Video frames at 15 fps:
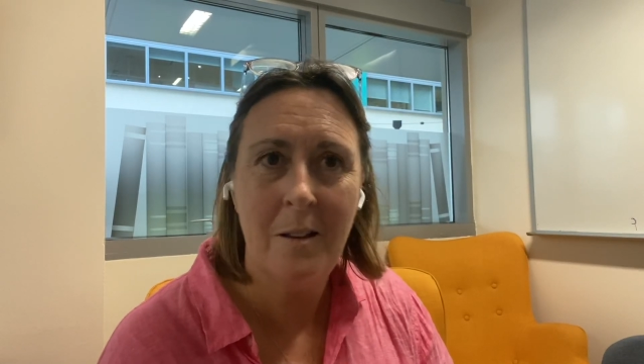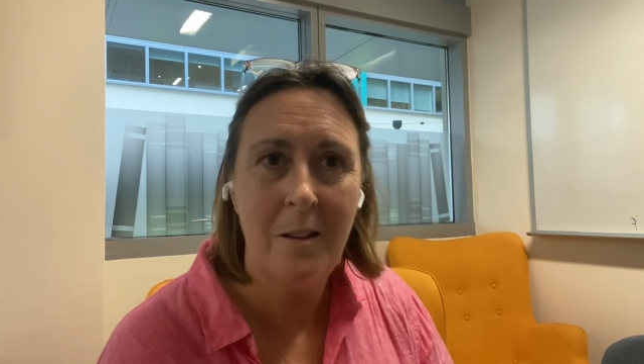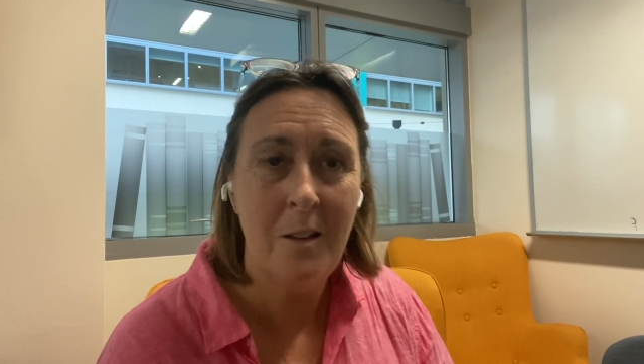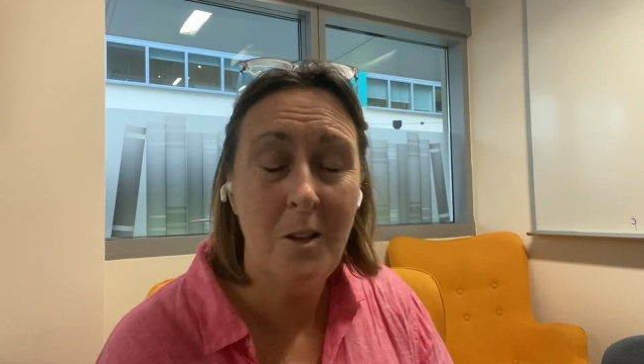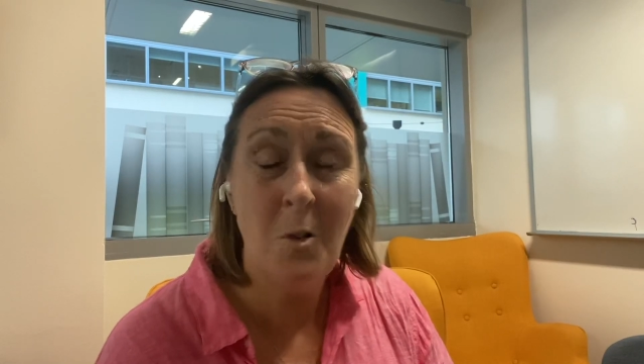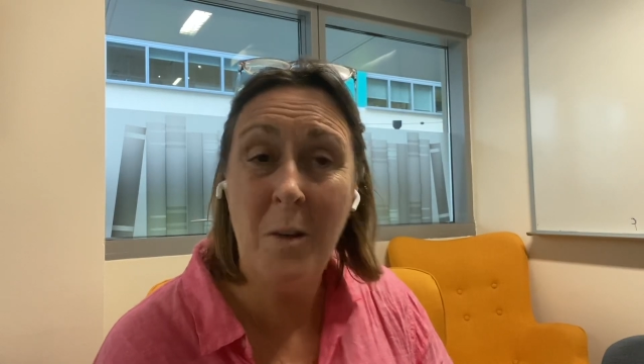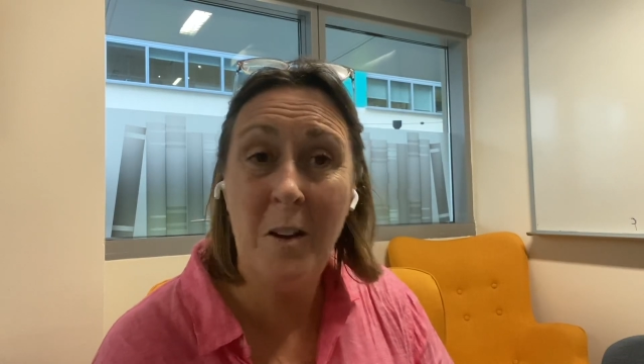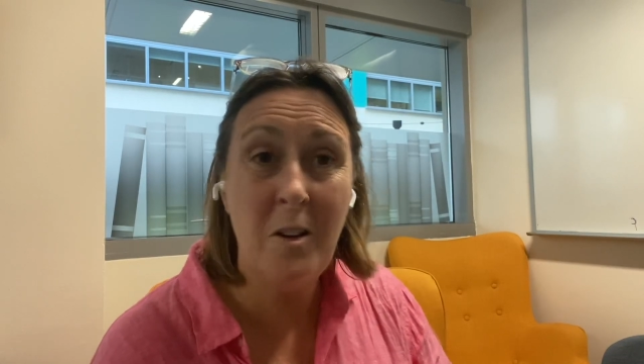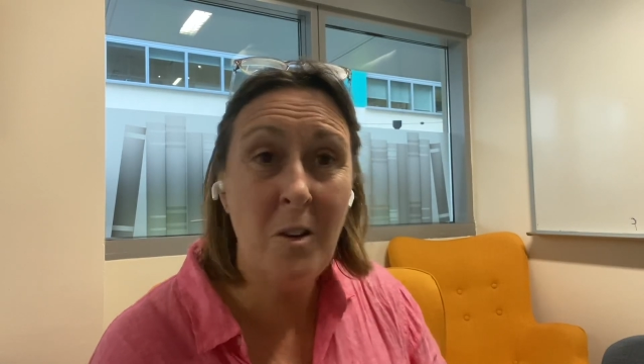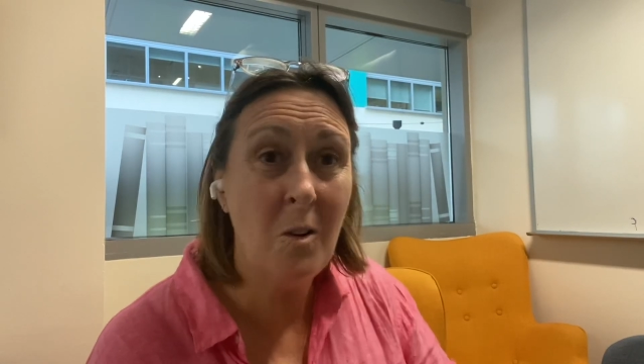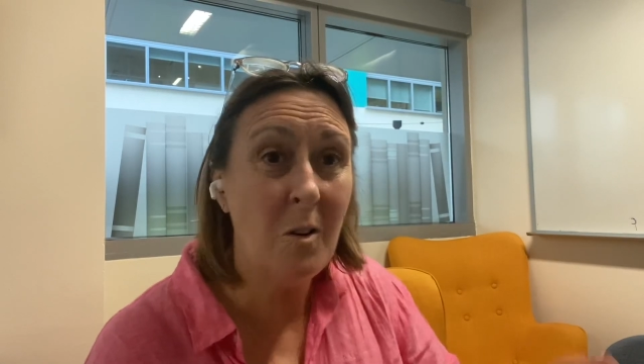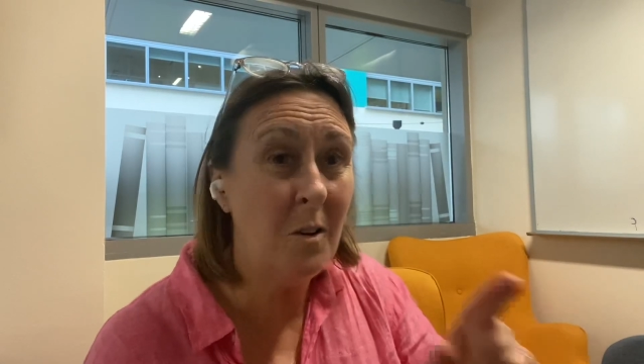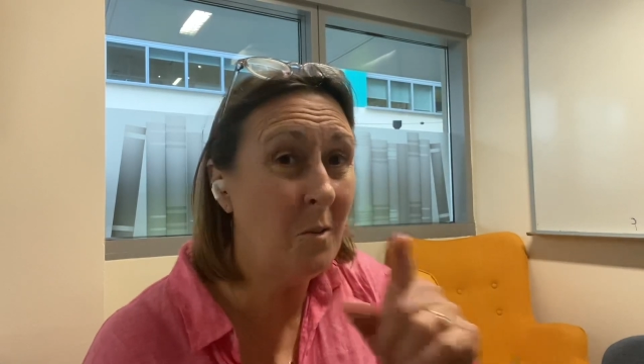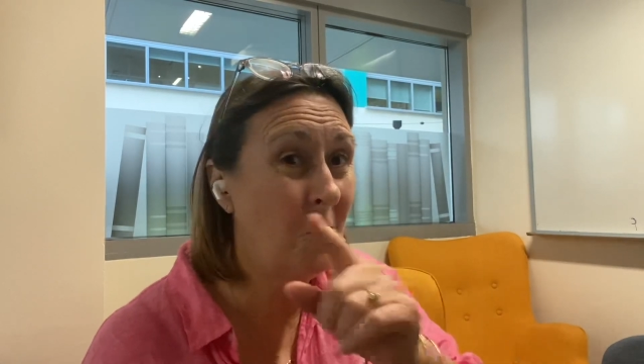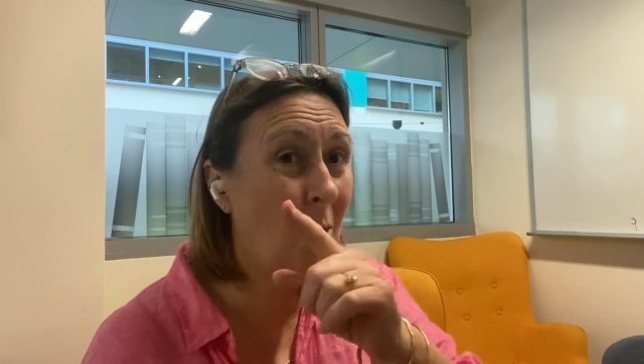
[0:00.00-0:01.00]
You are
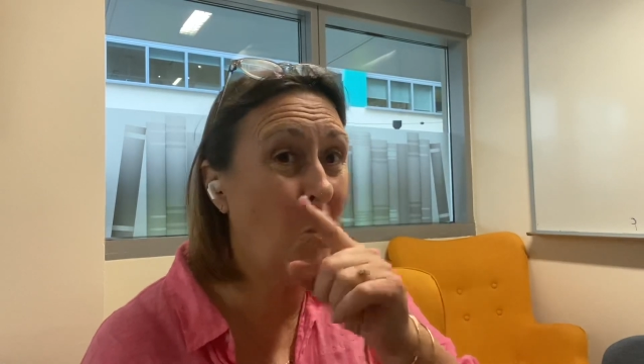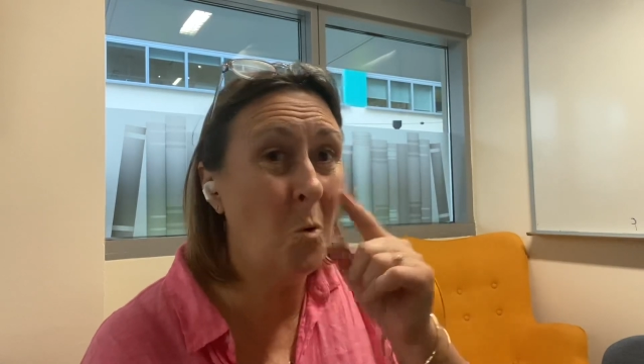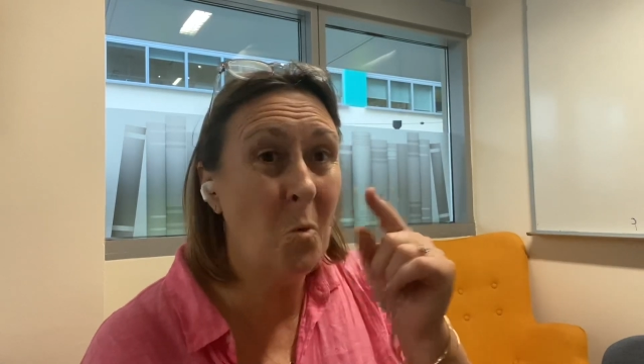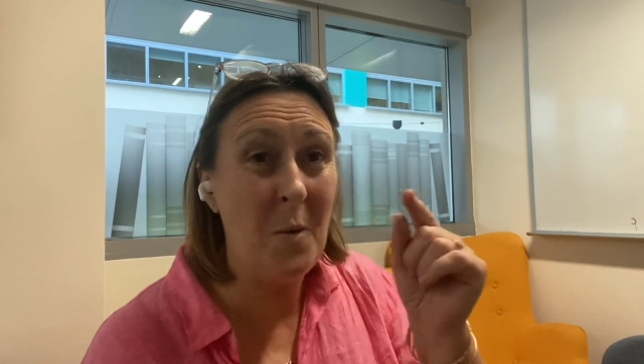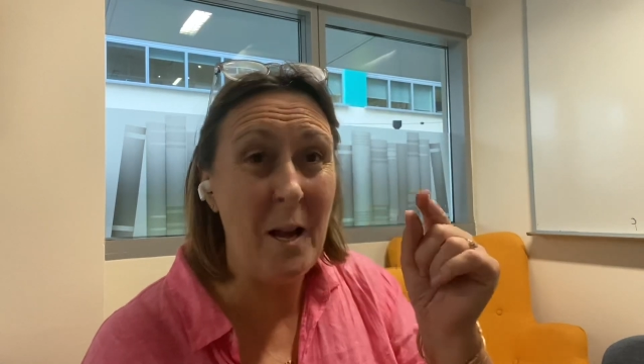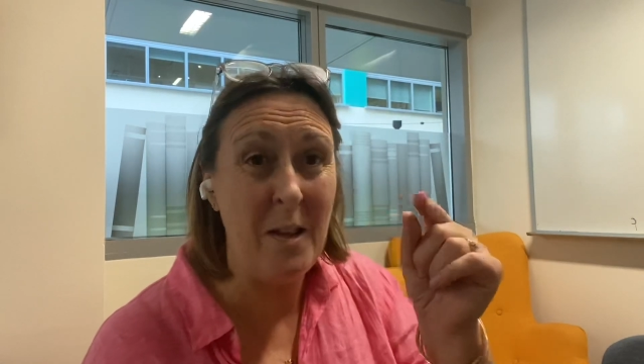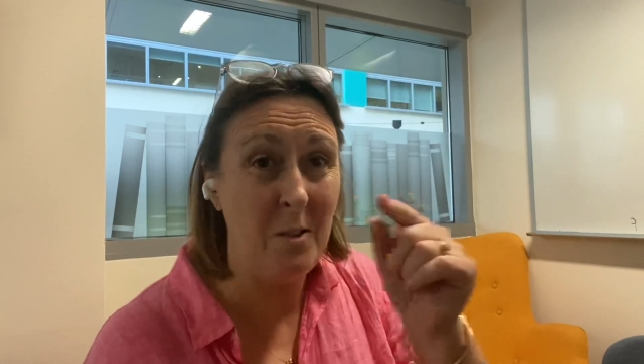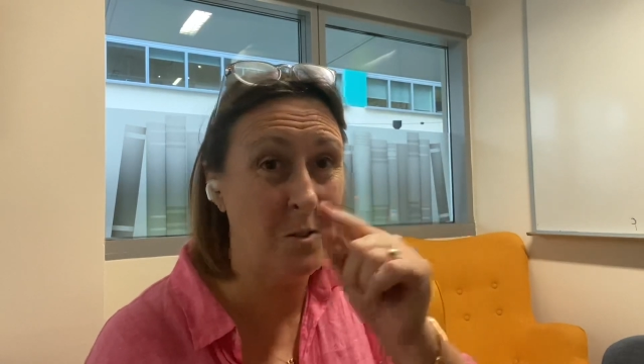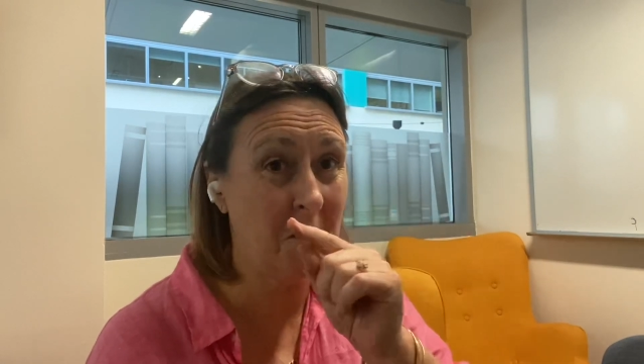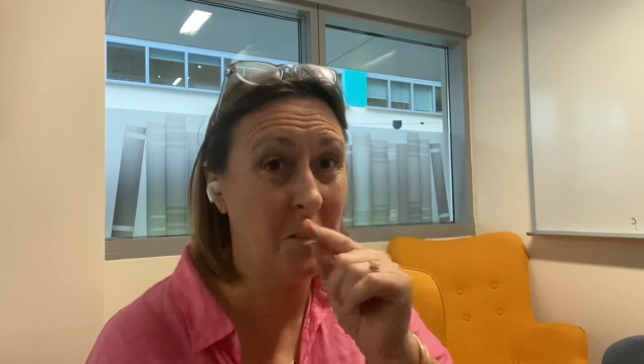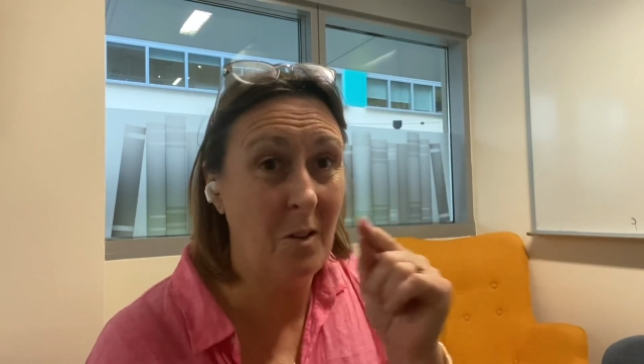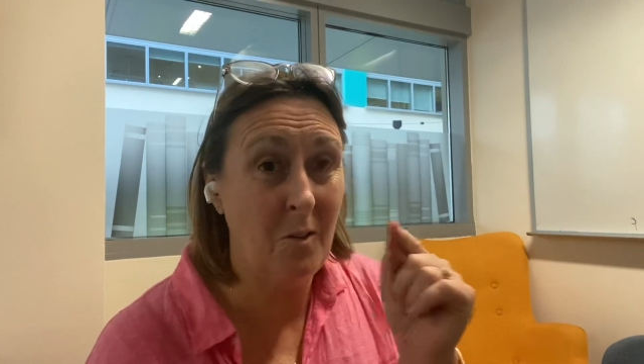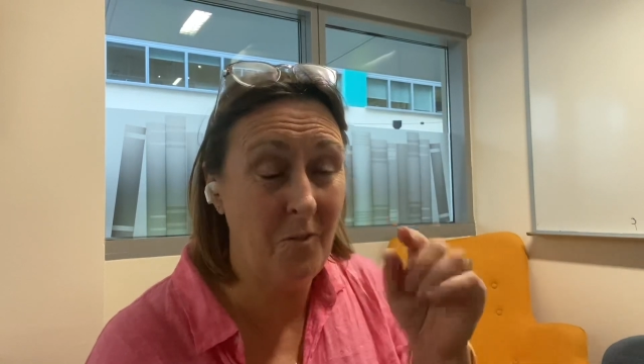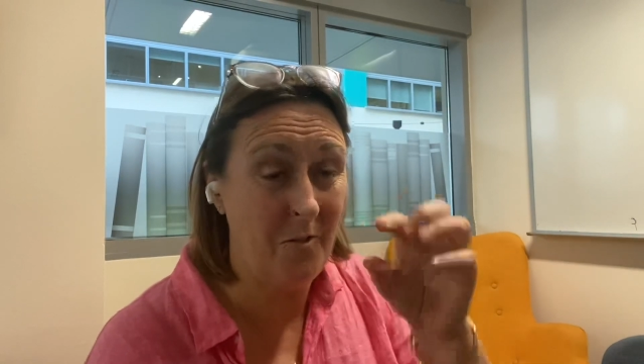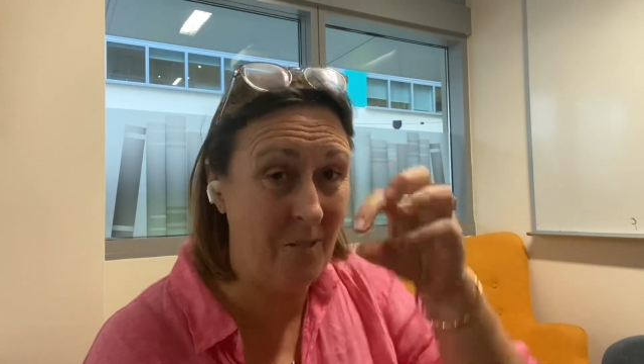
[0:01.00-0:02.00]
not all by
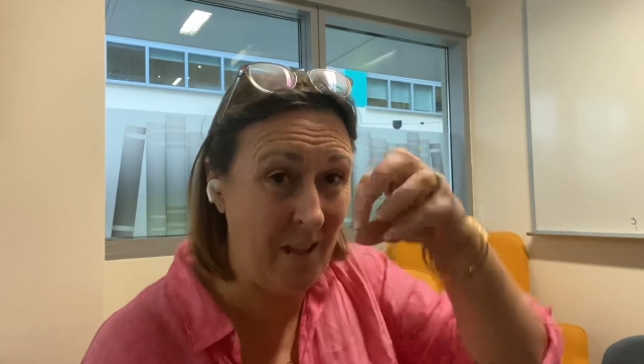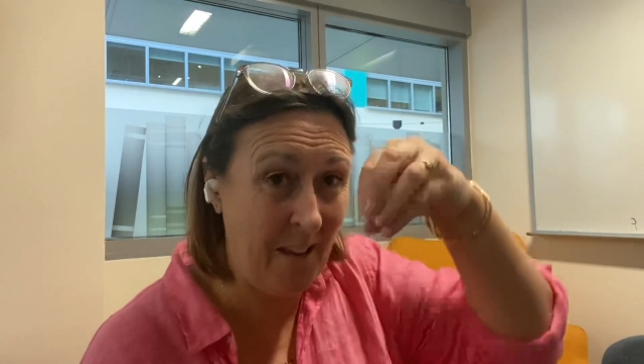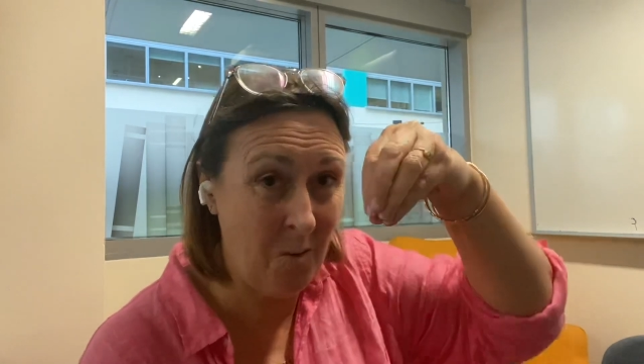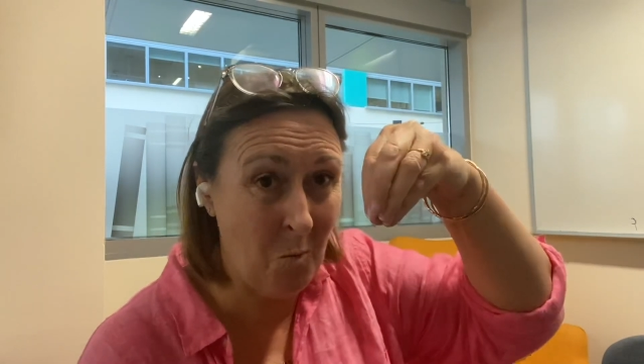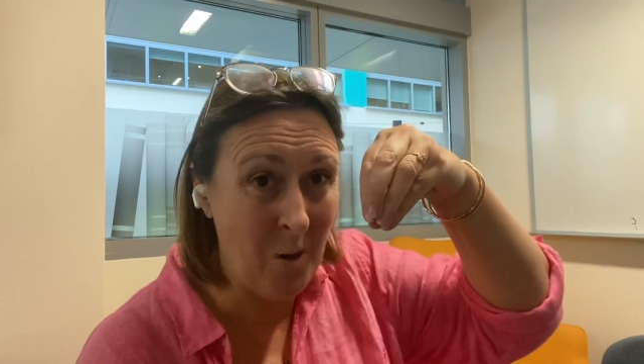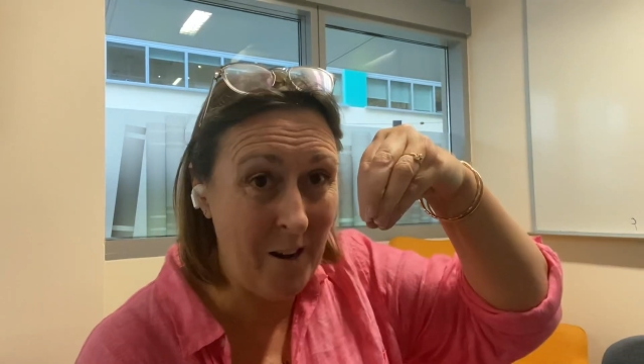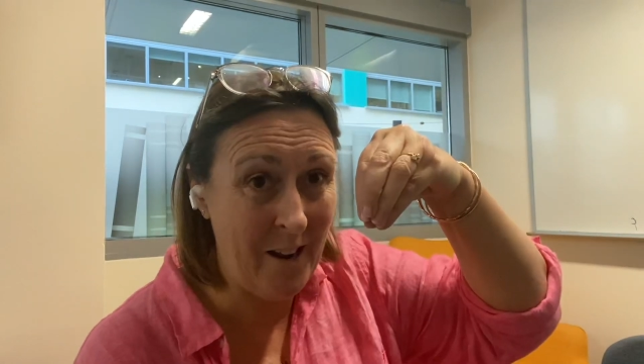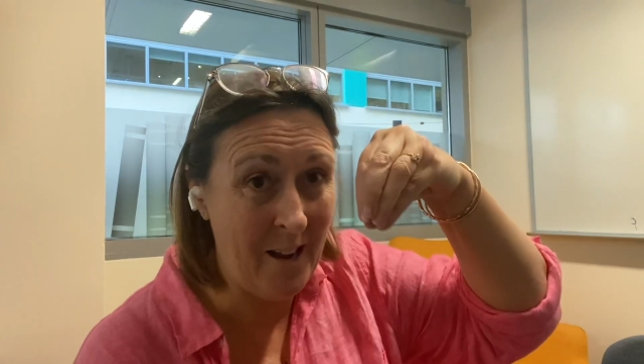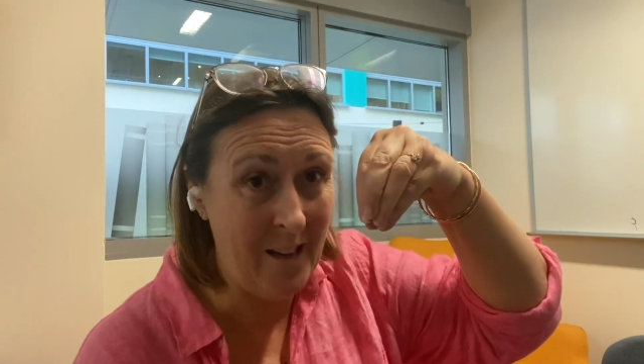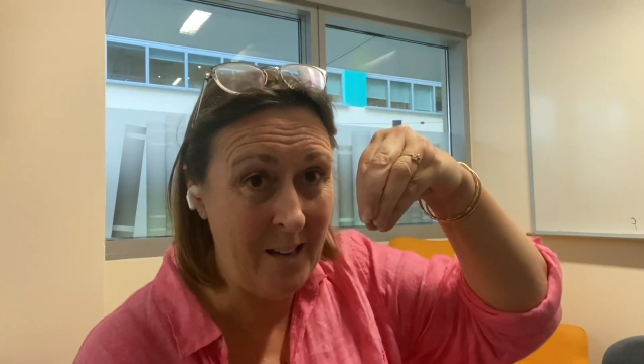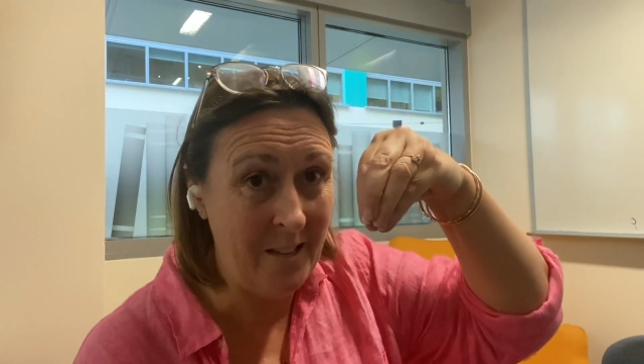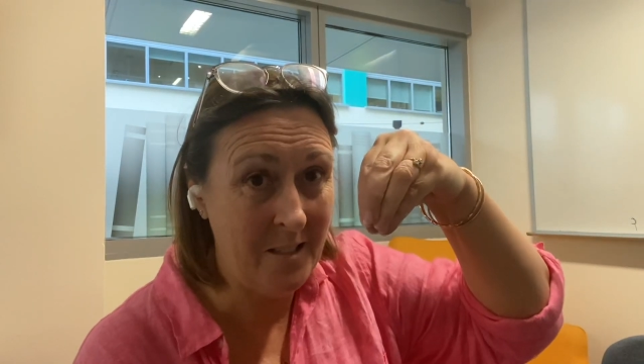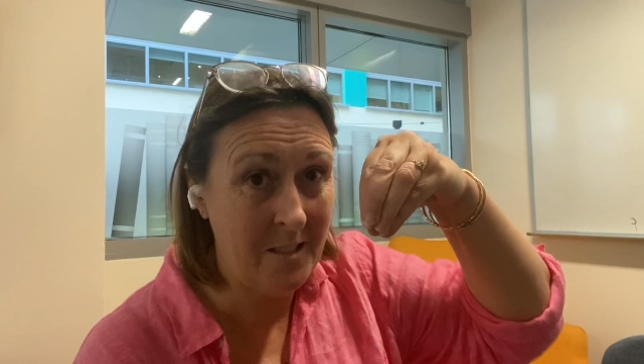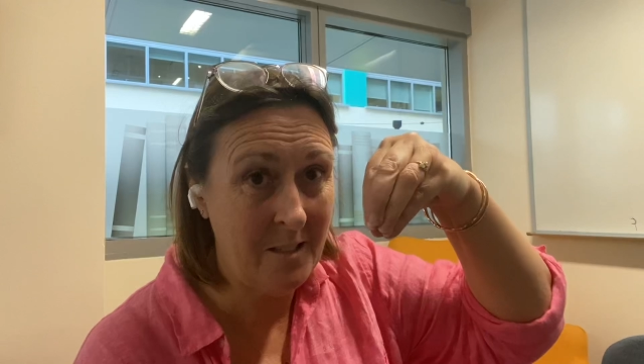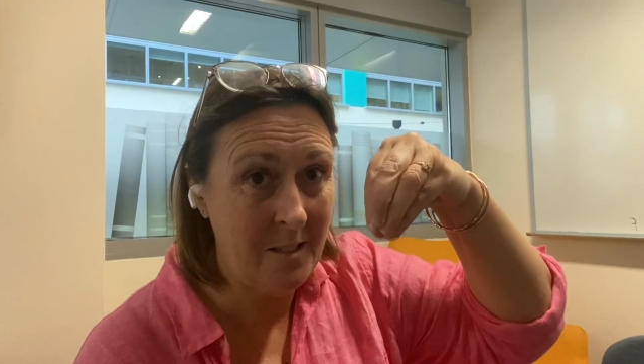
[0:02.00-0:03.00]
yourself like one
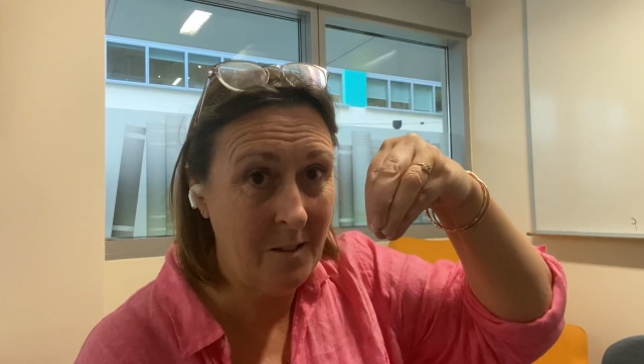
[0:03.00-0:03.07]
island.